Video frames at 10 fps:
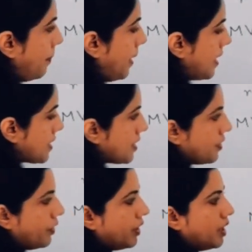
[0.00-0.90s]
plus,
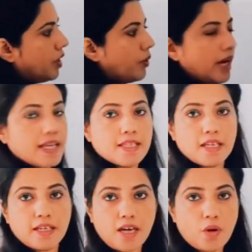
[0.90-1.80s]
here you
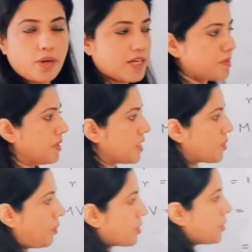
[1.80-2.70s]
cancel it out as much
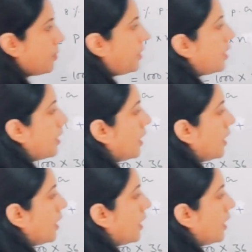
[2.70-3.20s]
as possible.